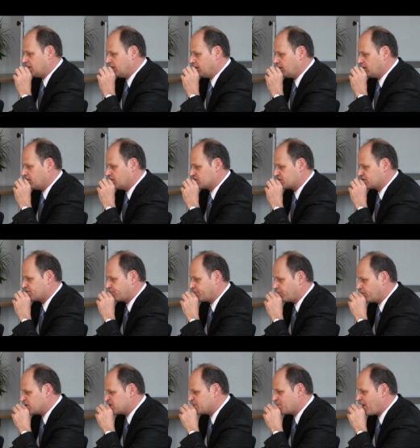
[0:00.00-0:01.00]
did in this
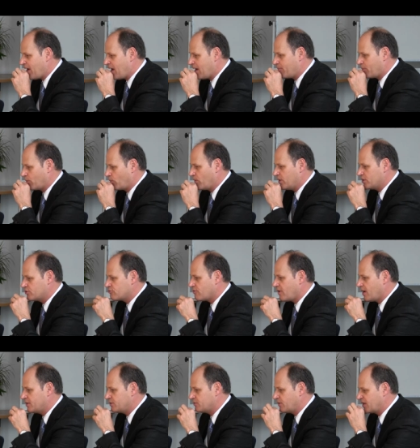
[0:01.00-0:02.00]
first paper, we
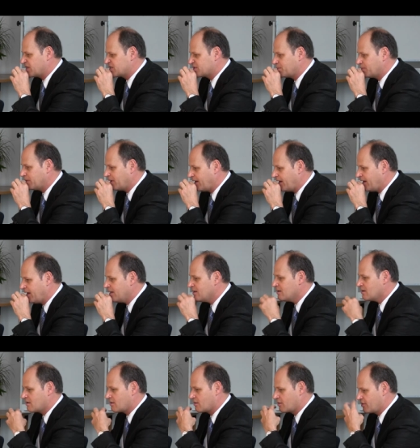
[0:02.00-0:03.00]
tried to
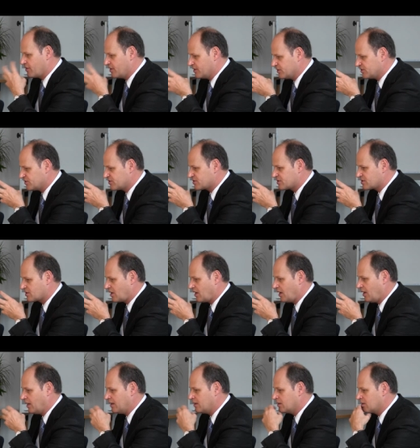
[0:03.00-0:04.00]
explain this,
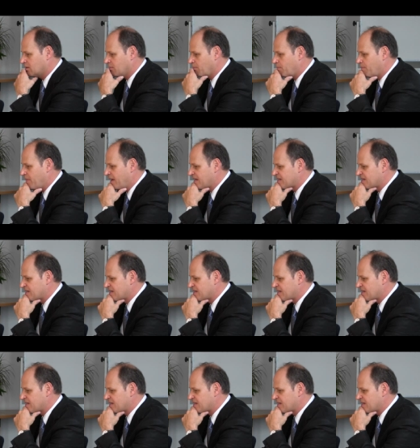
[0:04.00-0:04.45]
and